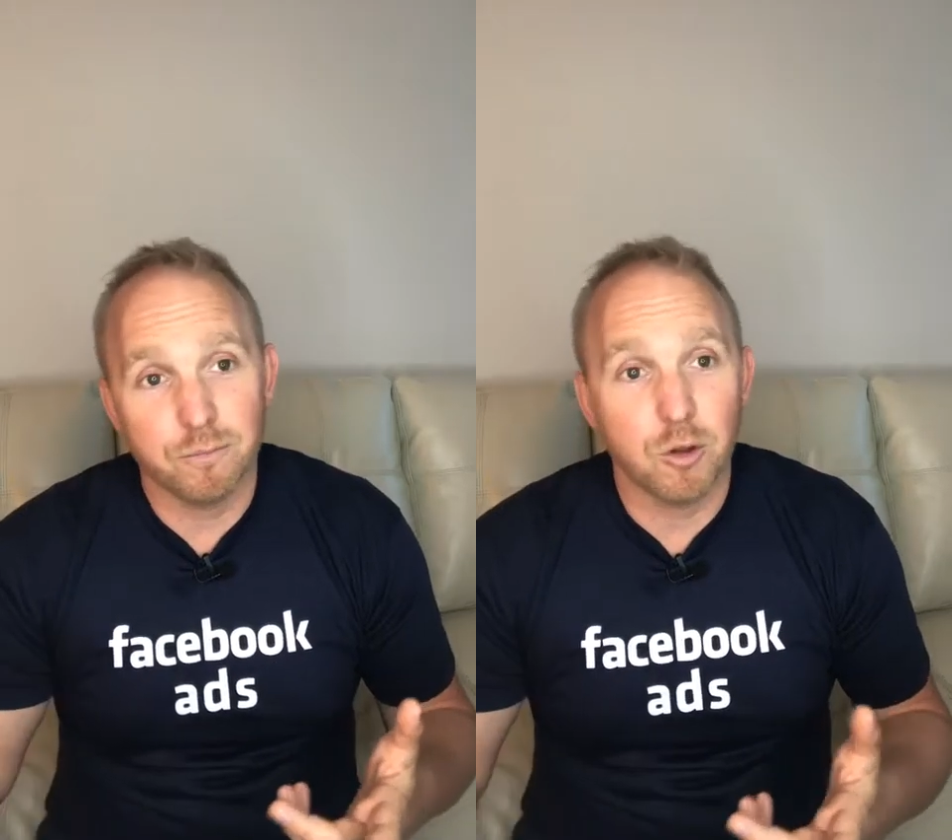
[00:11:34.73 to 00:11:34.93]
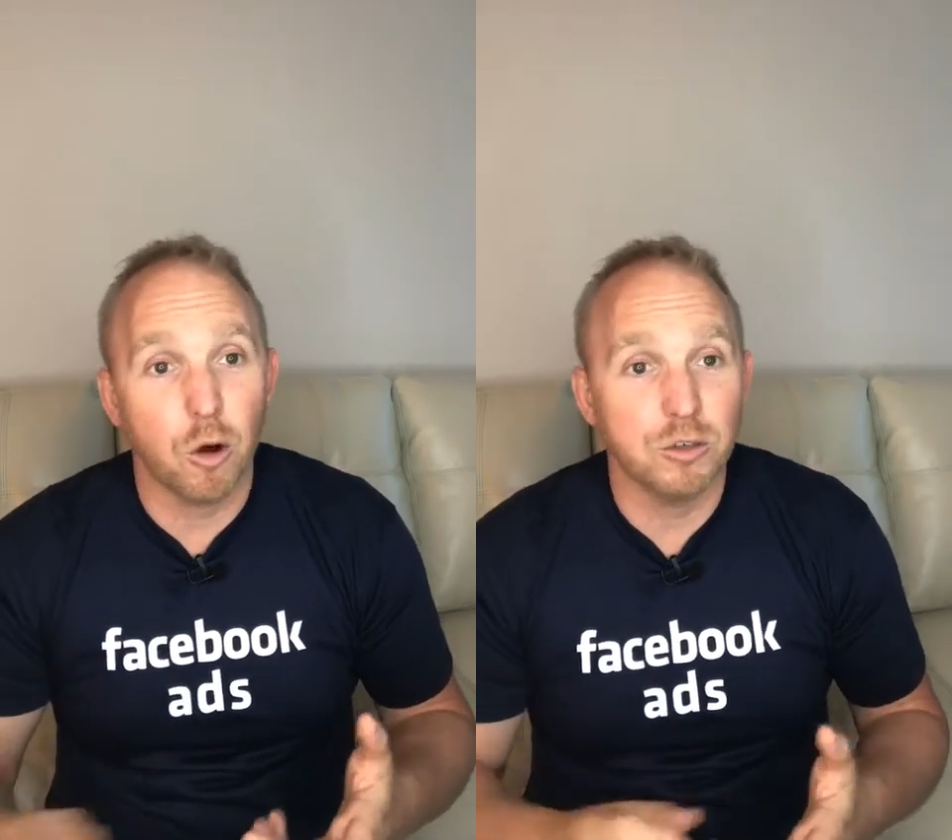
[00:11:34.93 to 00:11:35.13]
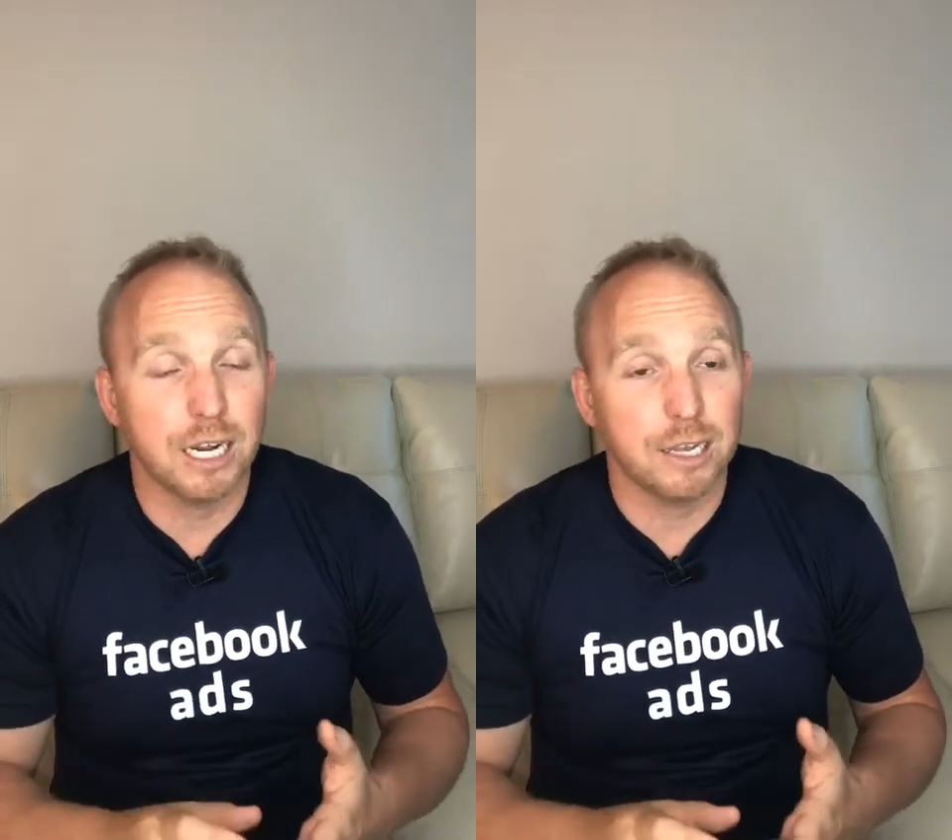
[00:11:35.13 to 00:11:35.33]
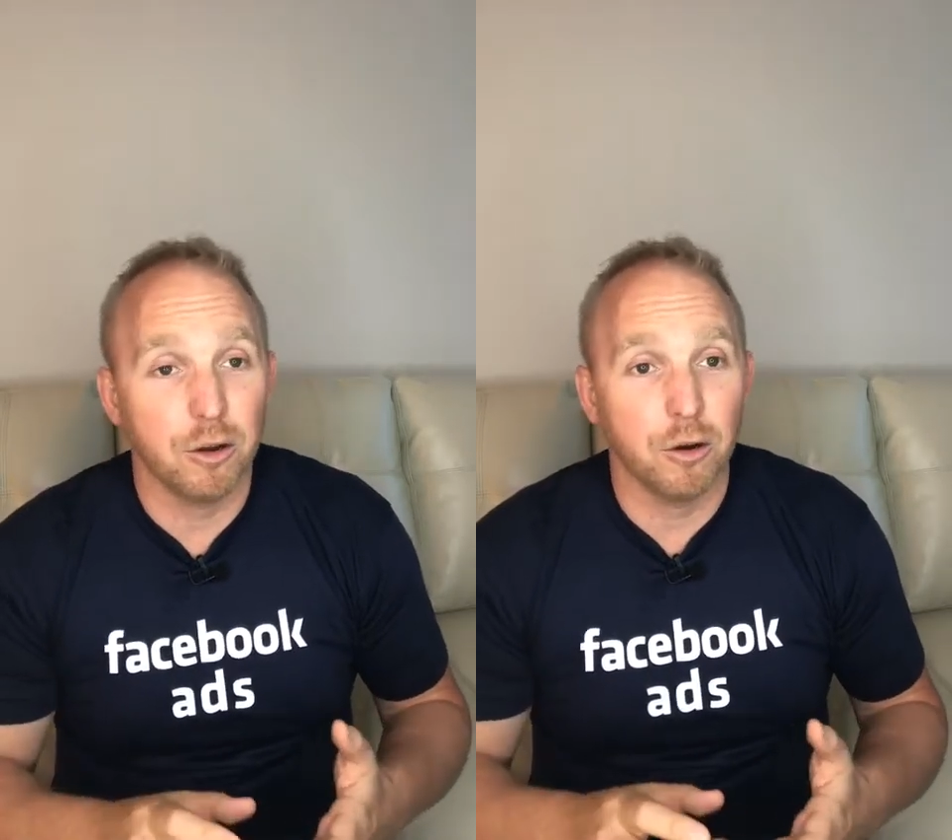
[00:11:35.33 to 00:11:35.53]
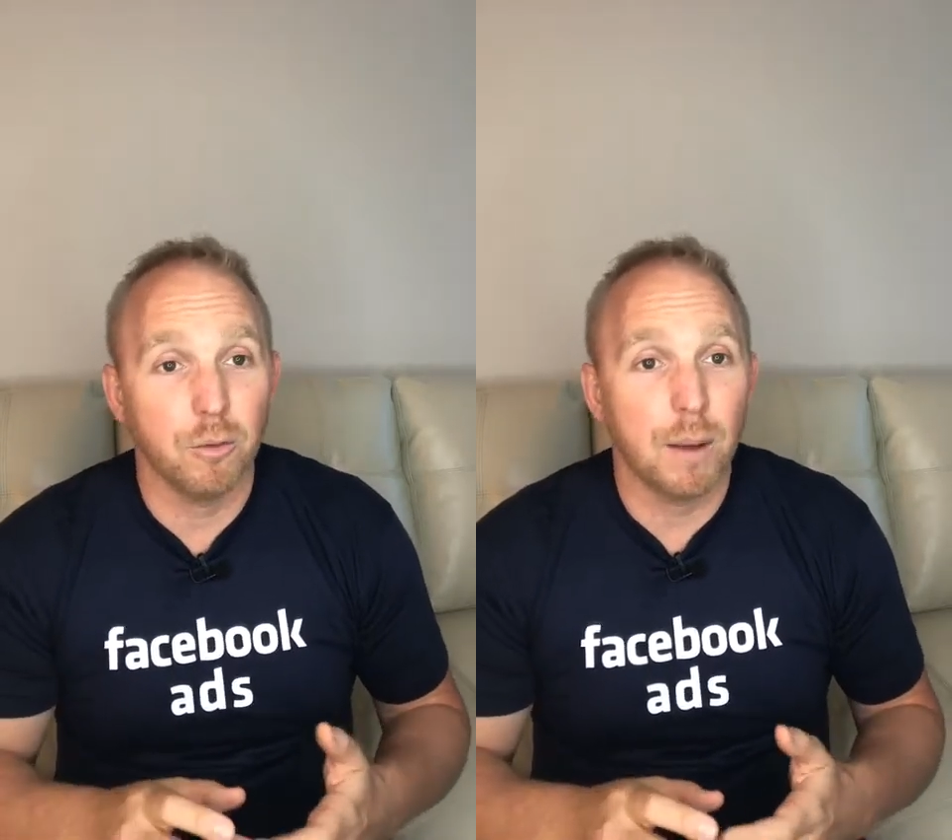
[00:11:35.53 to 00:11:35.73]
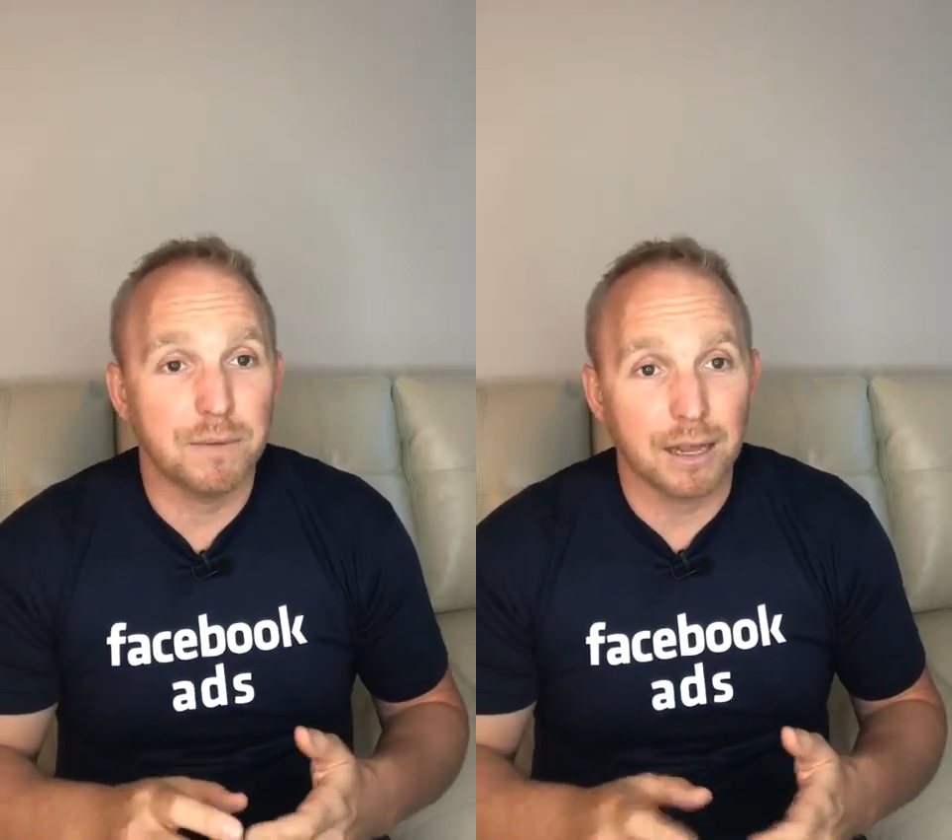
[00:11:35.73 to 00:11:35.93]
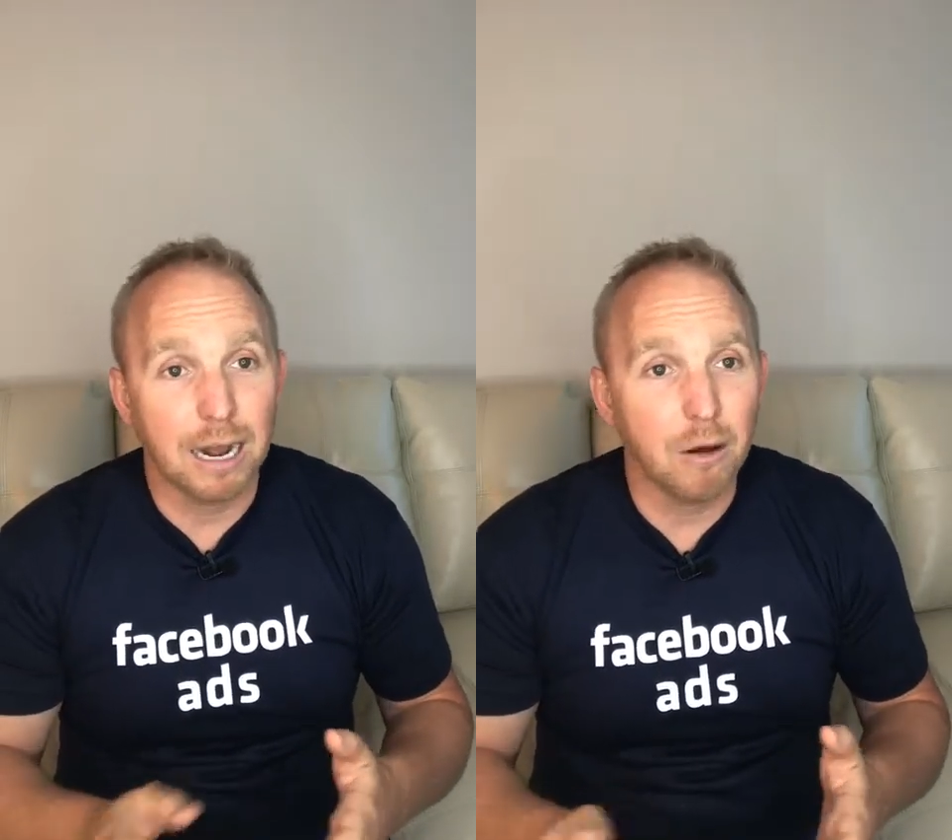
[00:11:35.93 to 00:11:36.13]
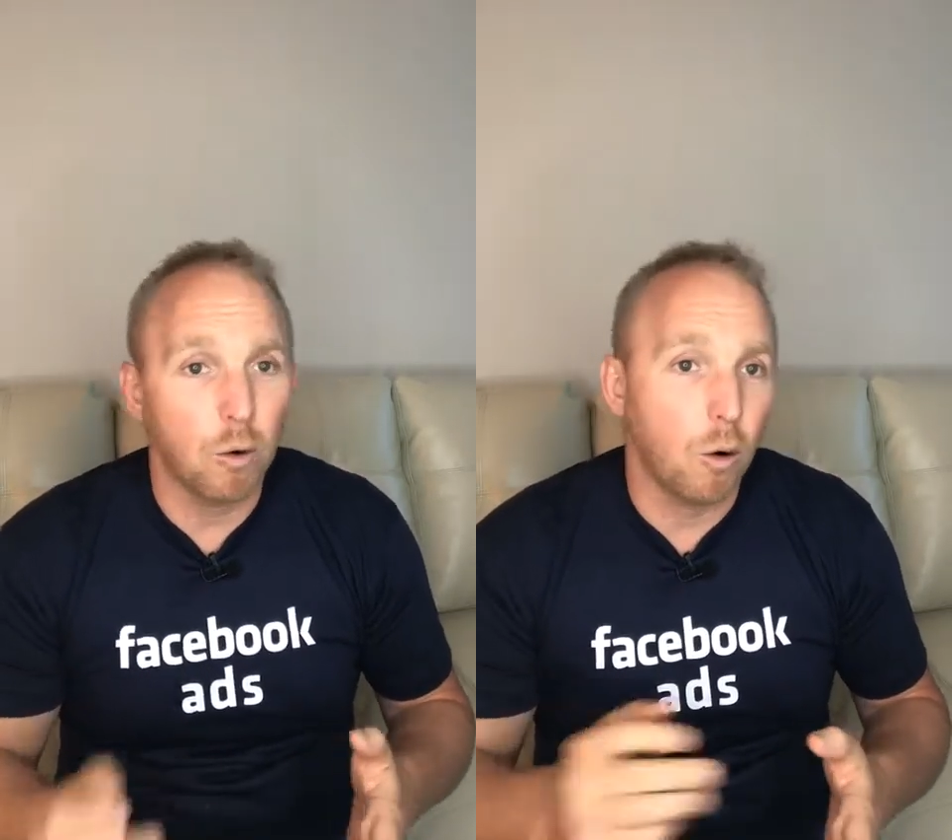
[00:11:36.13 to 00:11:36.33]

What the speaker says: go check your website out,